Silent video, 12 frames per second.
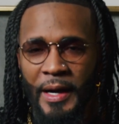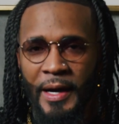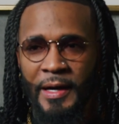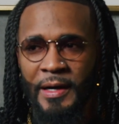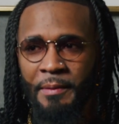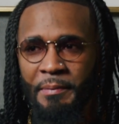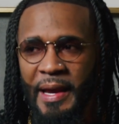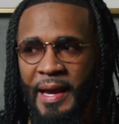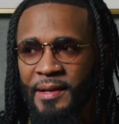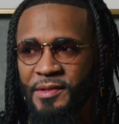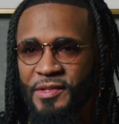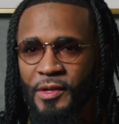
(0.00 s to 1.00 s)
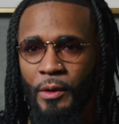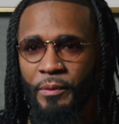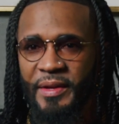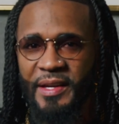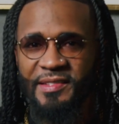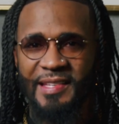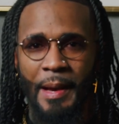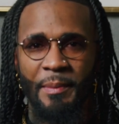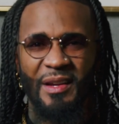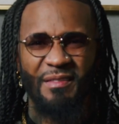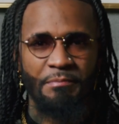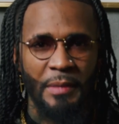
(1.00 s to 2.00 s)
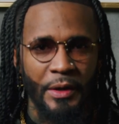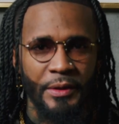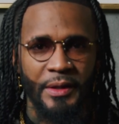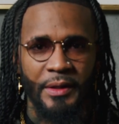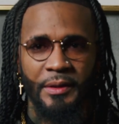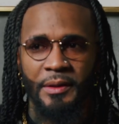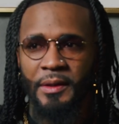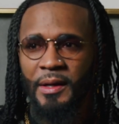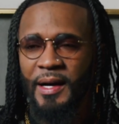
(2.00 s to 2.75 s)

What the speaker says: And so the assignment of murder,